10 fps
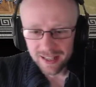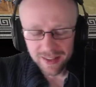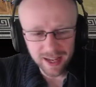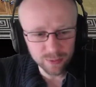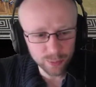
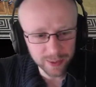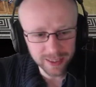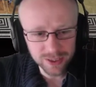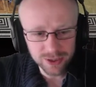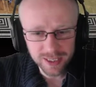That would be
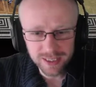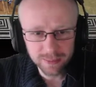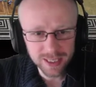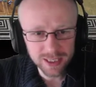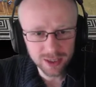interesting,
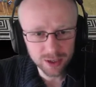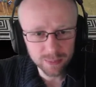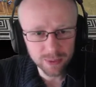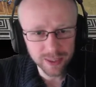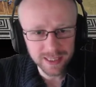but that's a lot of
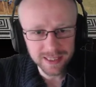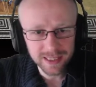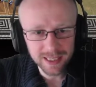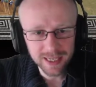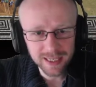points in
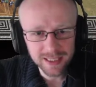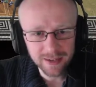lights.